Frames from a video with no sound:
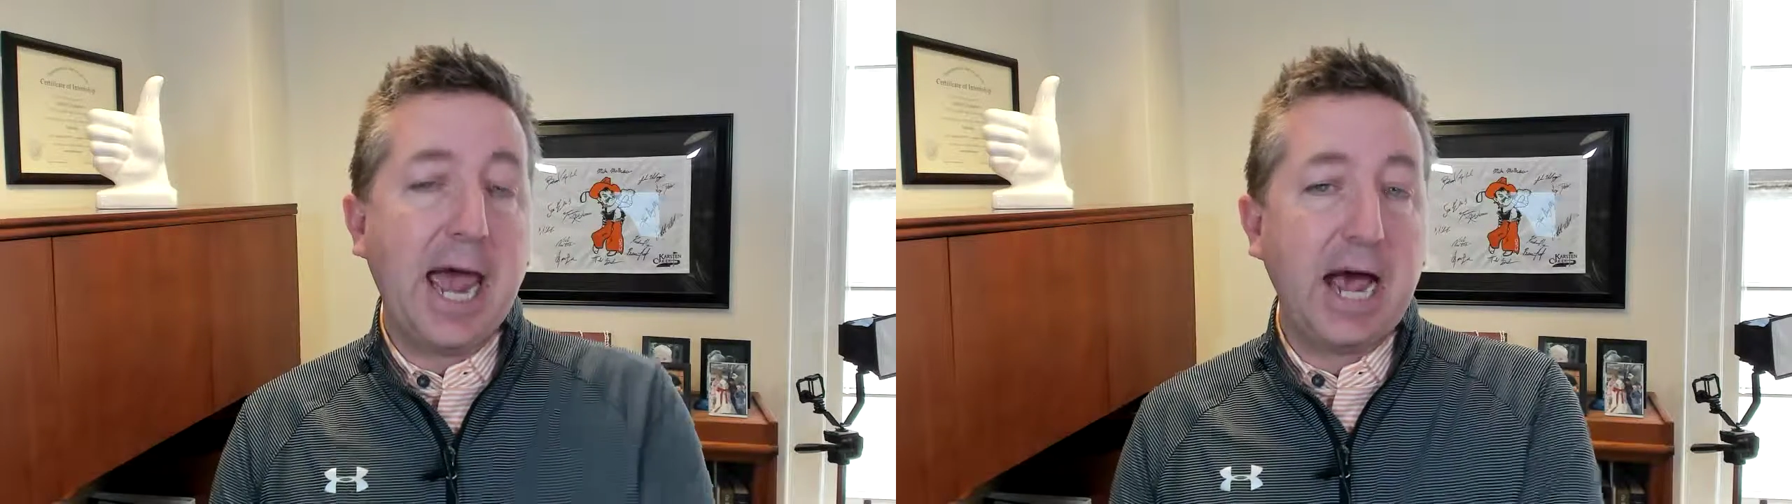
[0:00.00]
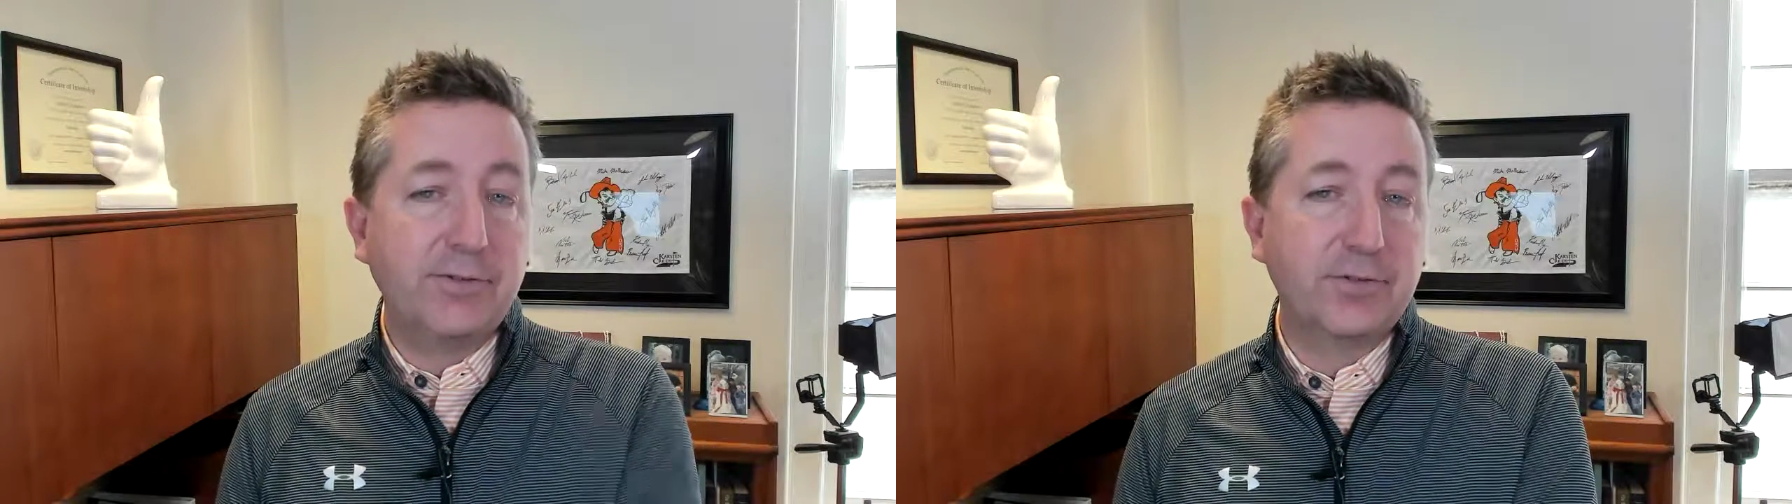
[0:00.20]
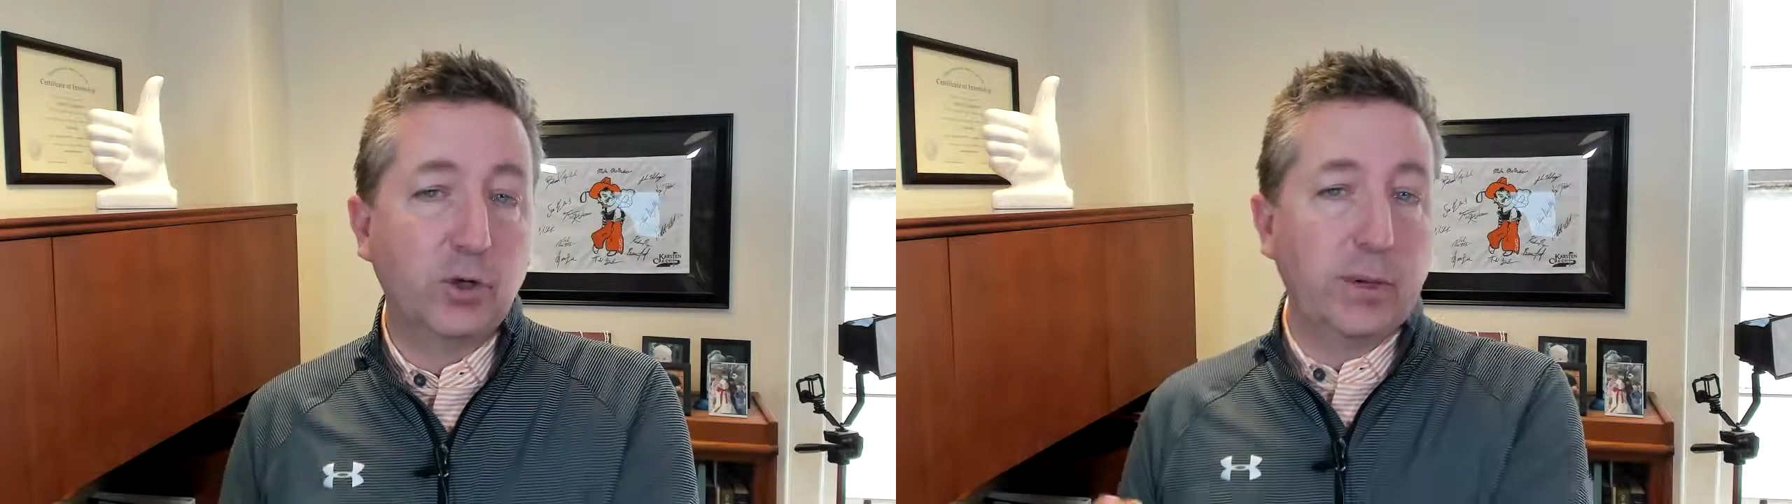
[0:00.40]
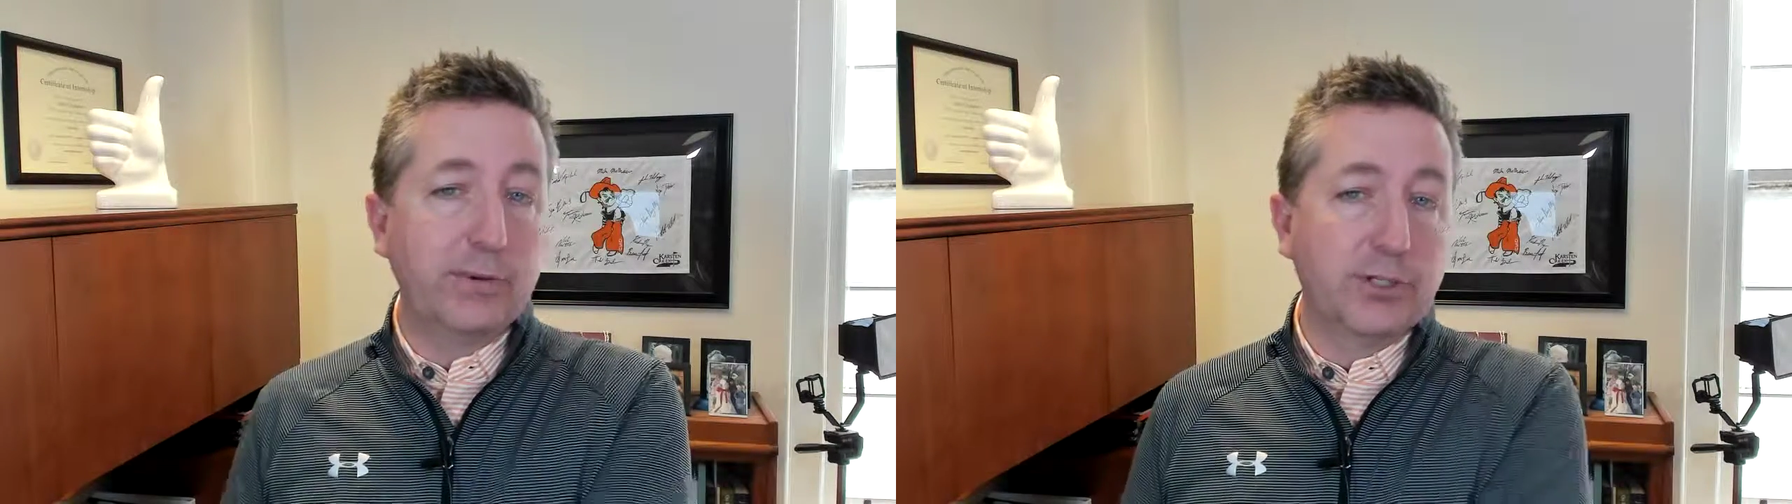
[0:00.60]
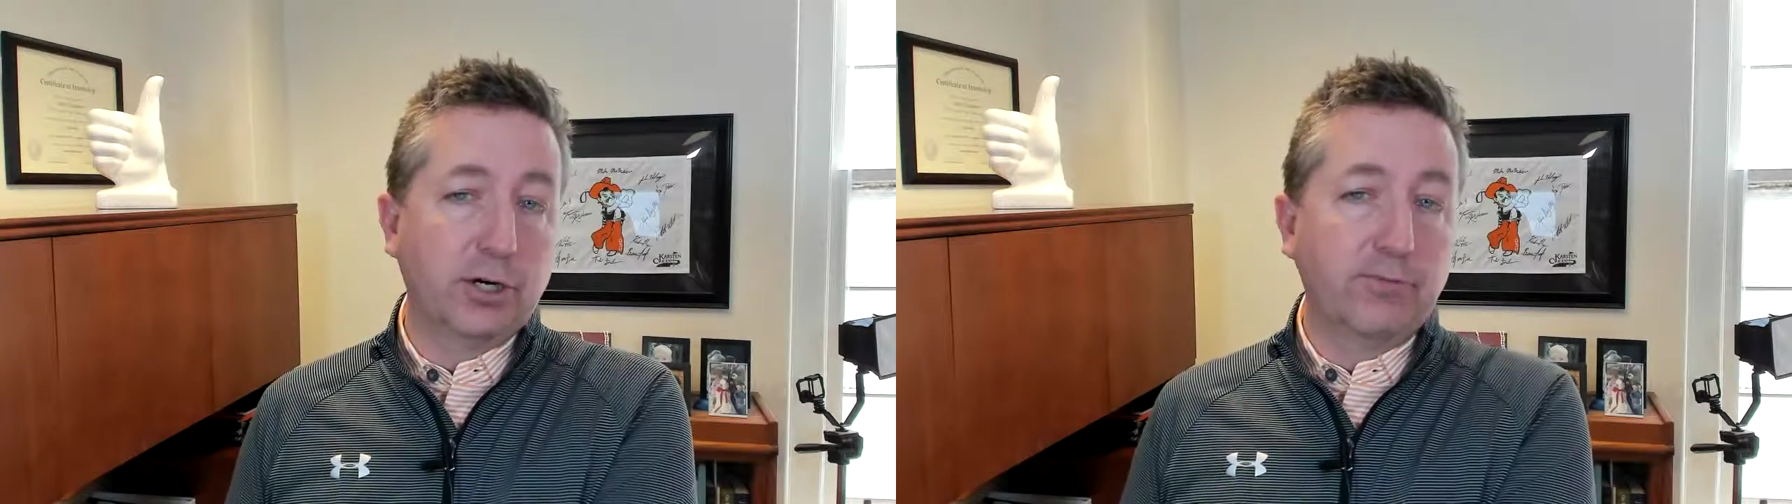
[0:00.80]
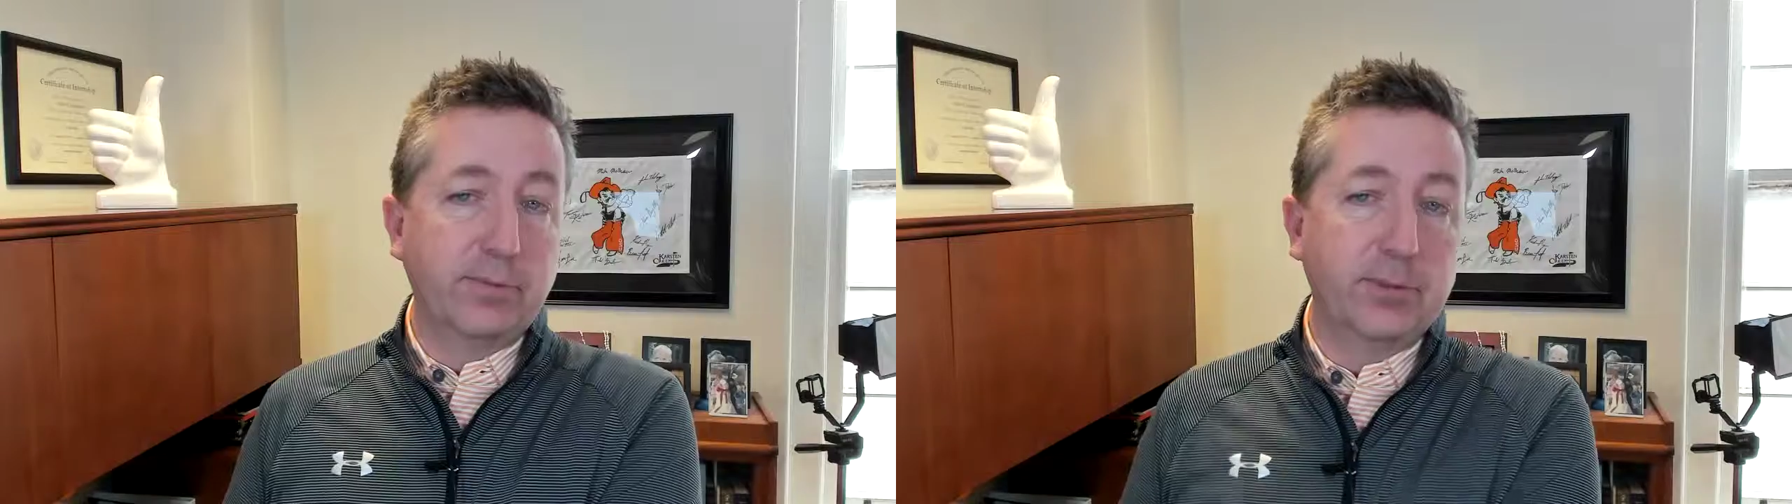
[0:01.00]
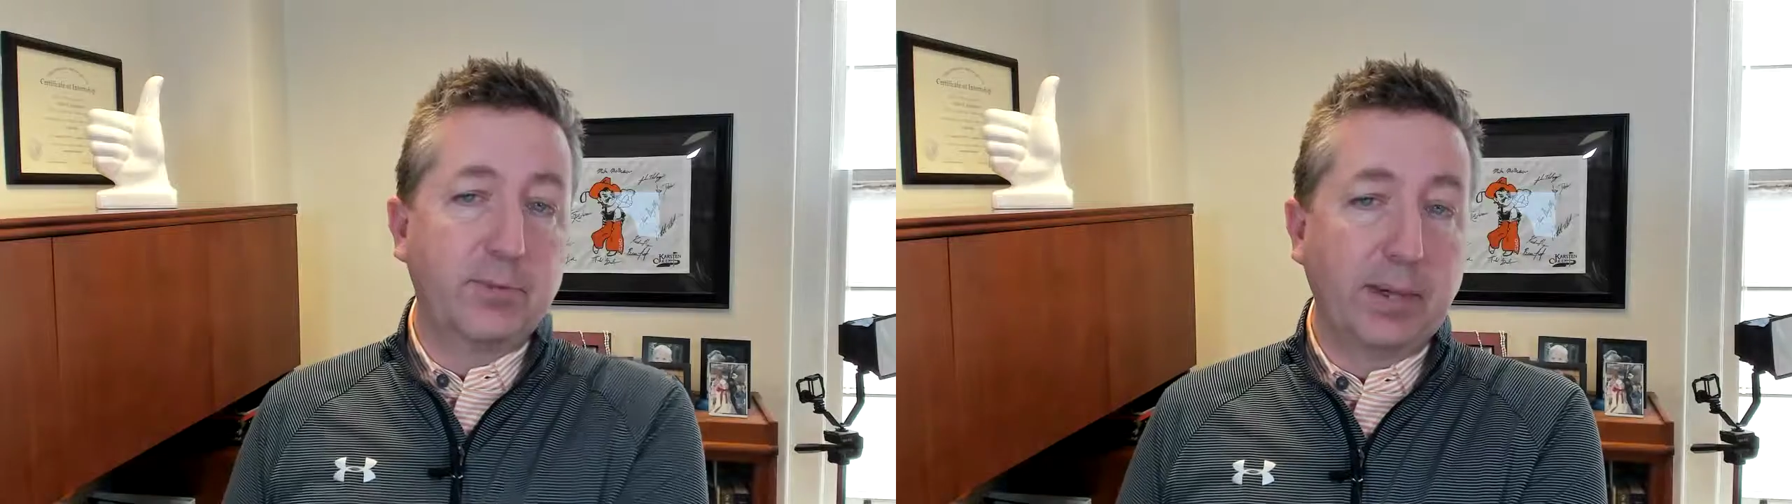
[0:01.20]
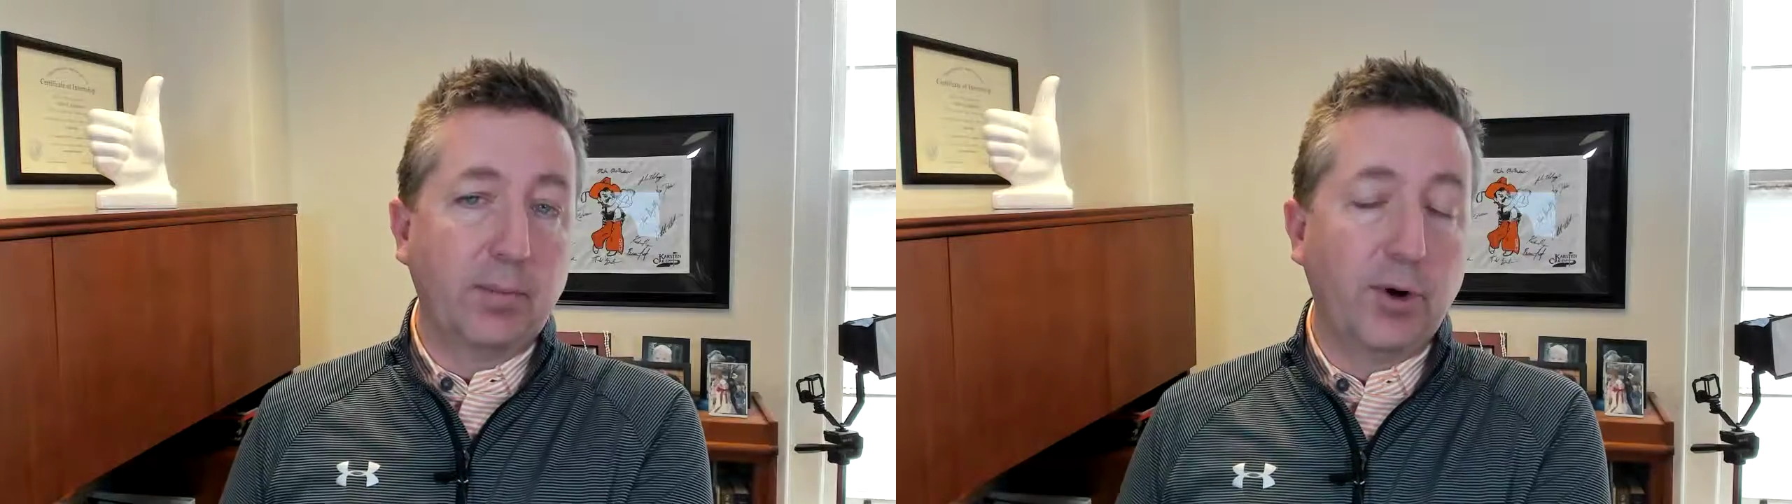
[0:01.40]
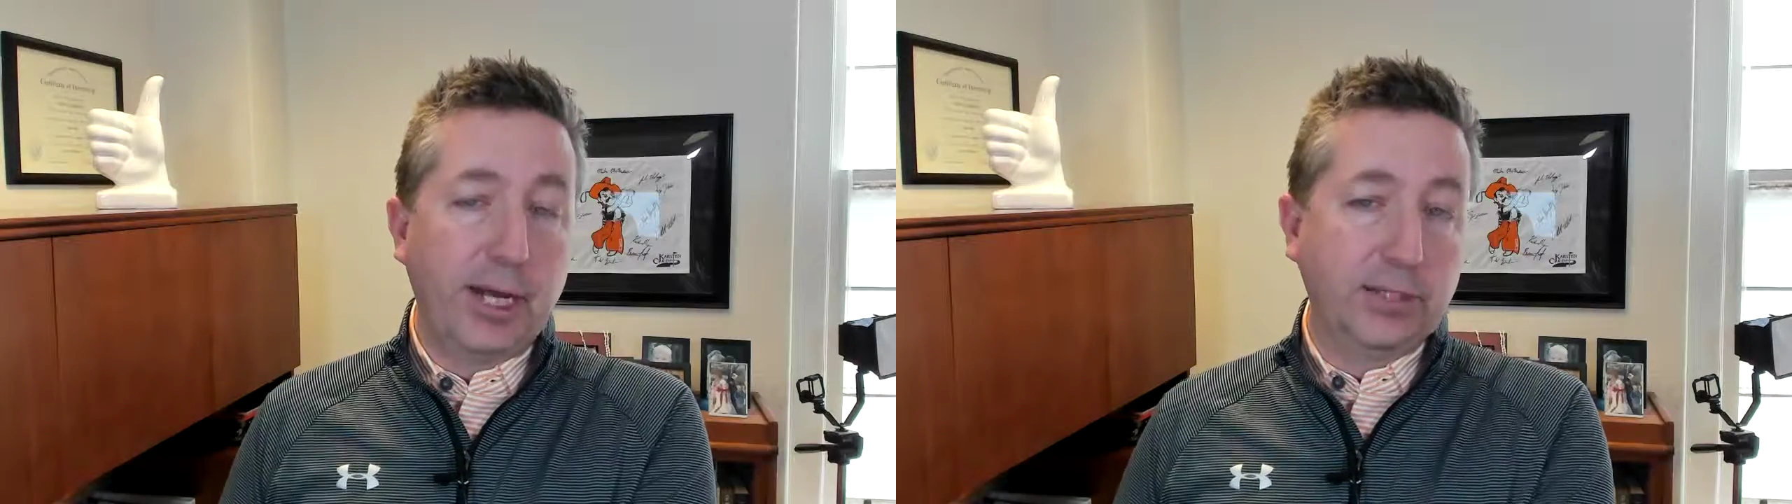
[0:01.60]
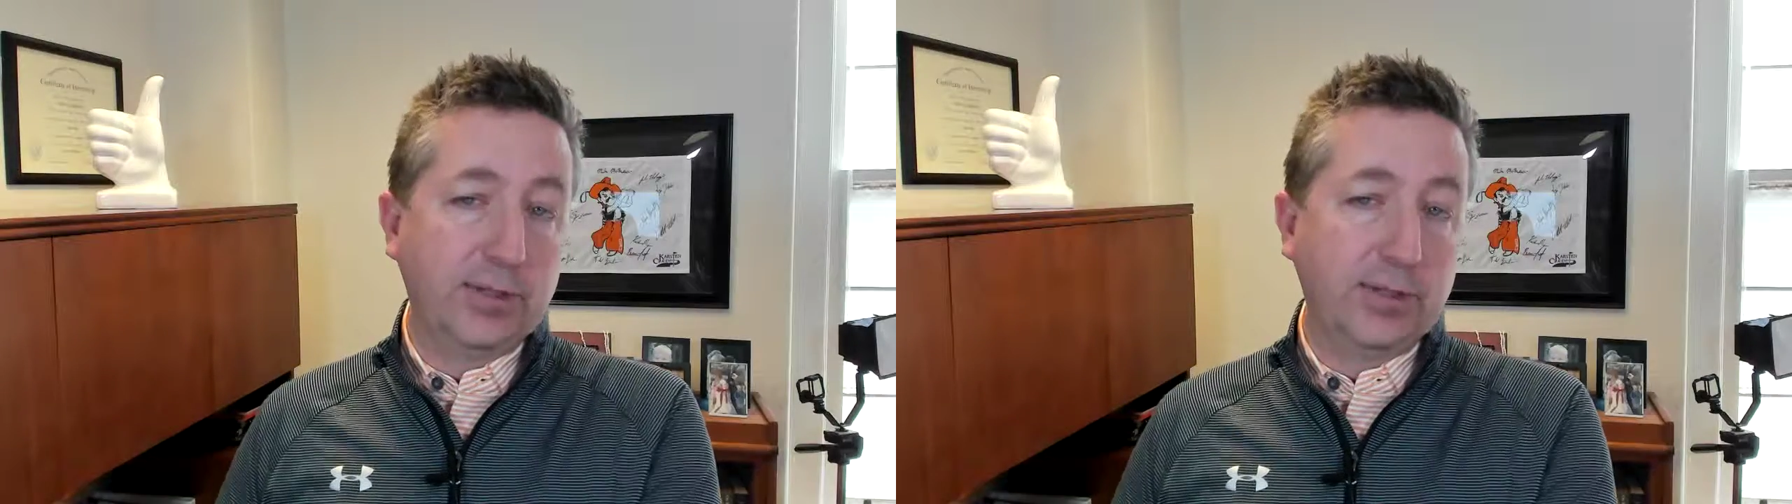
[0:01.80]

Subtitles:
after we return from spring break.